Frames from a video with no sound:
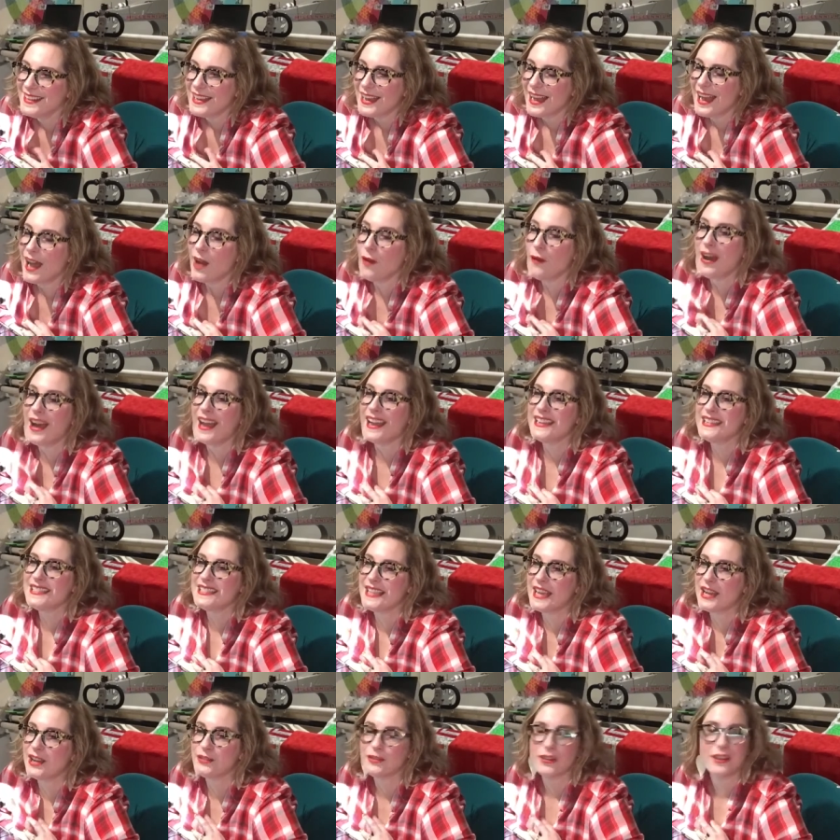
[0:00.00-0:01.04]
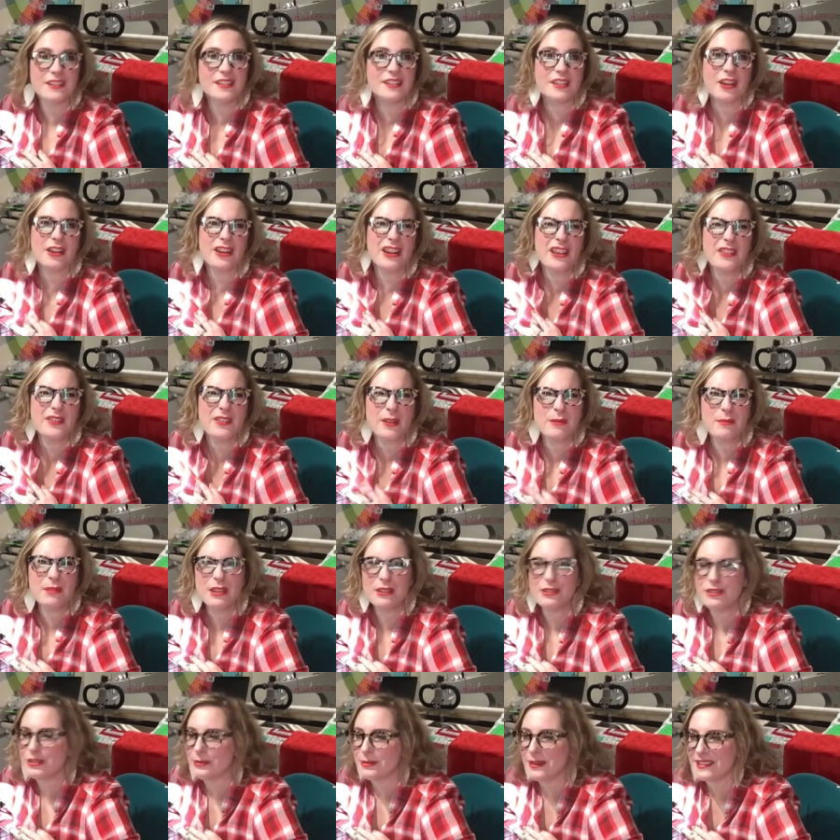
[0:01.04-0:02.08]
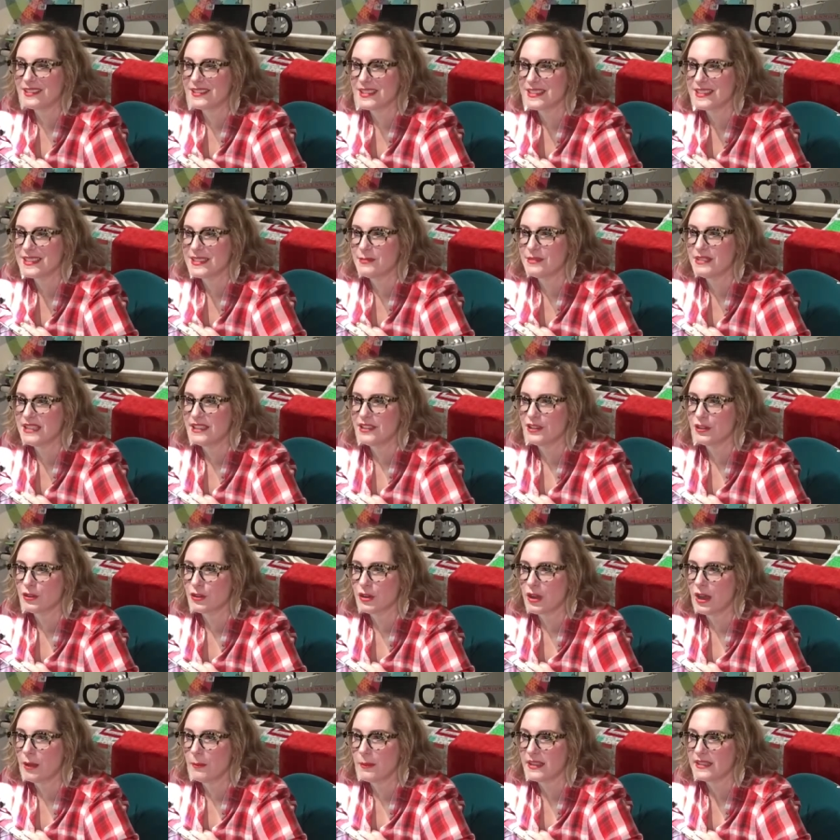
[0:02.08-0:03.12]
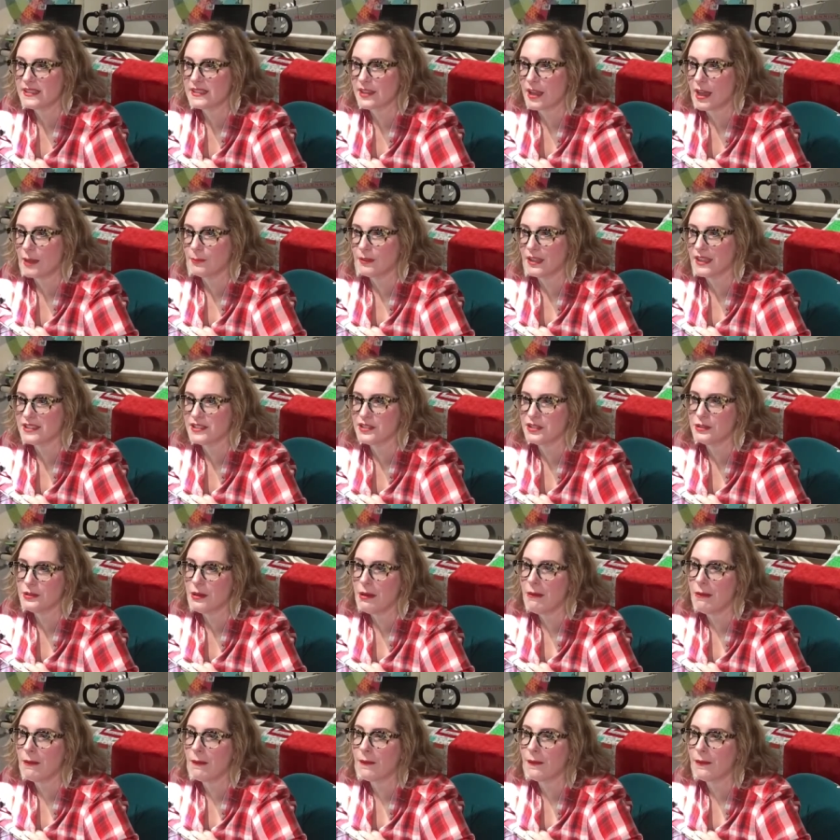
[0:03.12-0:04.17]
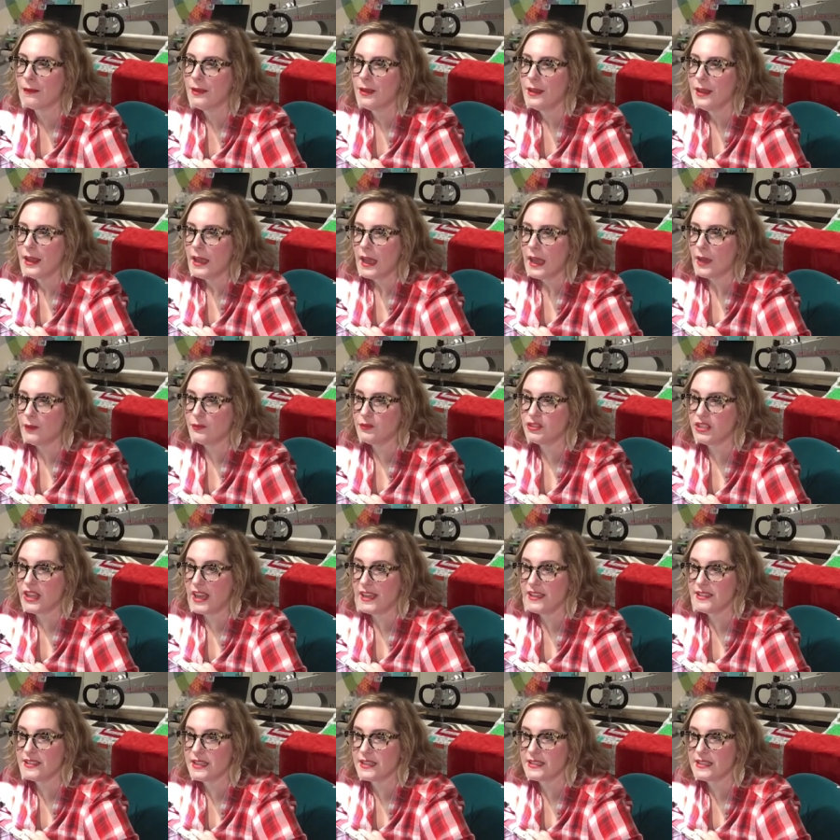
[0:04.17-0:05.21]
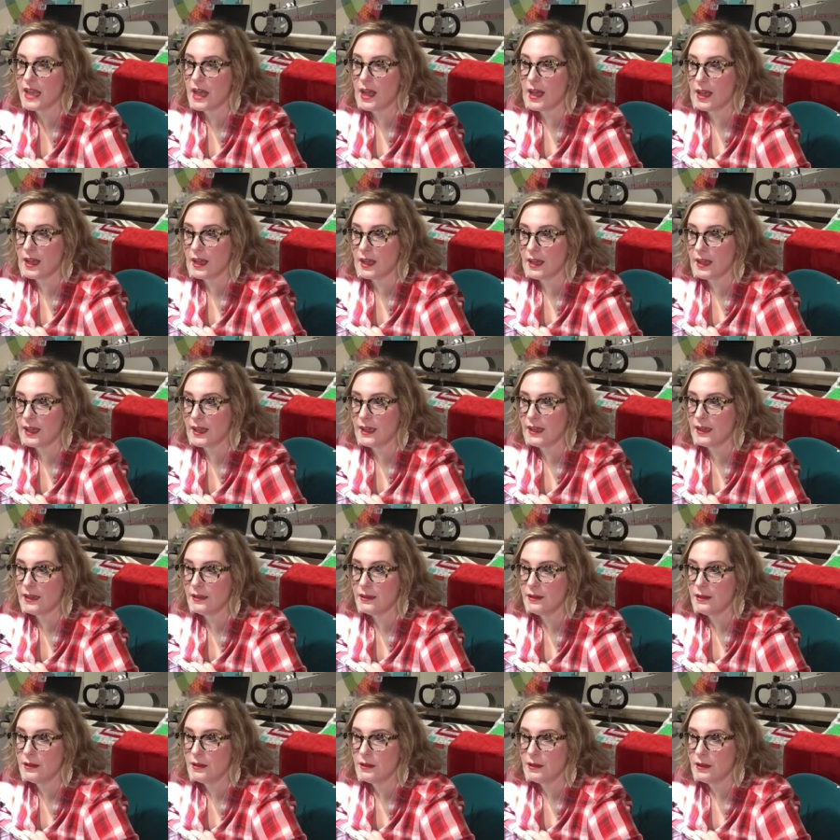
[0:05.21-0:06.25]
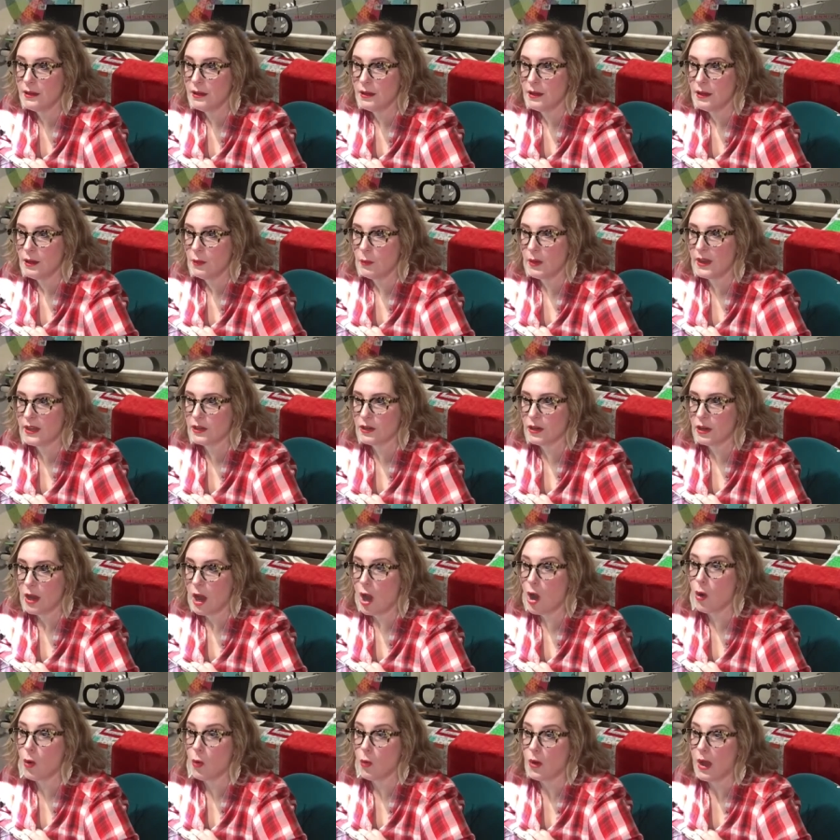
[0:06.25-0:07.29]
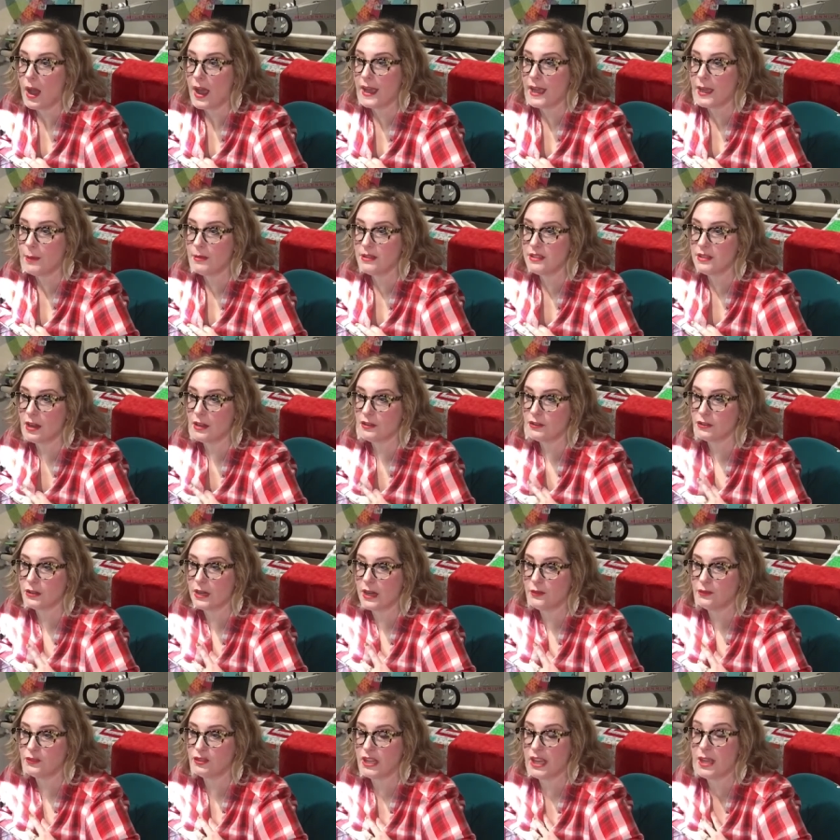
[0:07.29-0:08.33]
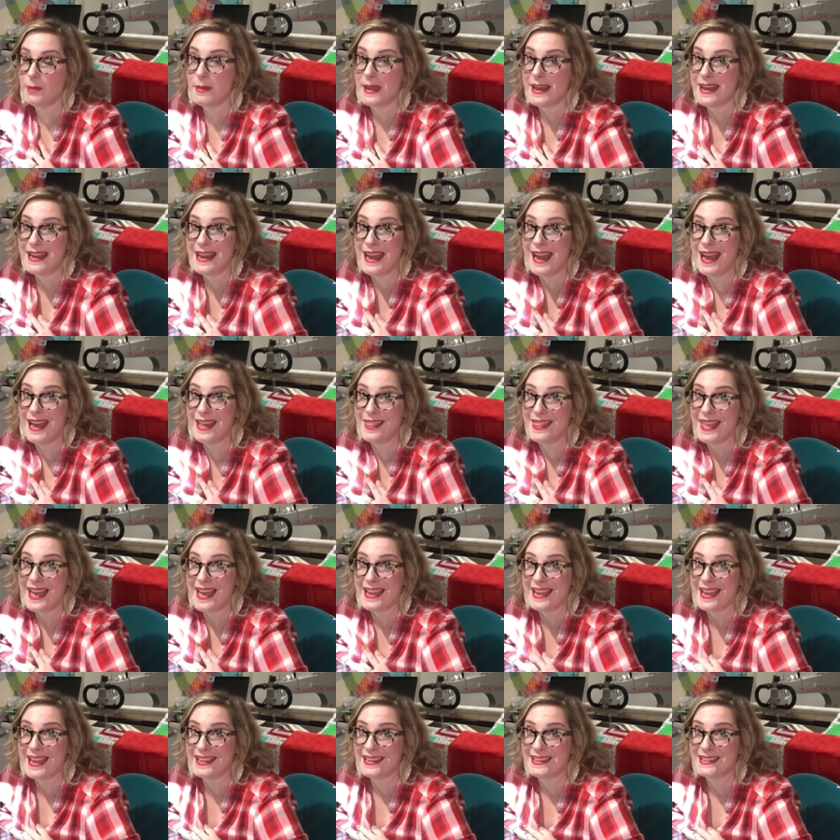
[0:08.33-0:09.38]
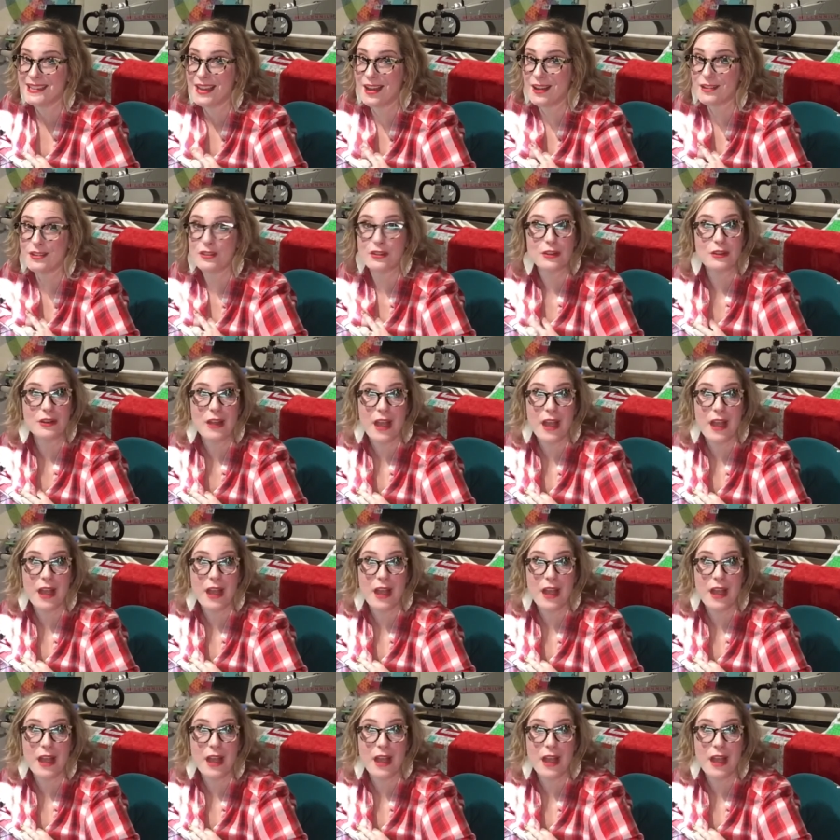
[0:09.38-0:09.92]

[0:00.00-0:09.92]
Oh, hi Sandra, sorry from YouTube. I just am seeing your comments. God bless you. Aw, FJ says hi. I am a Dr. FJ, but not that kind of doctor.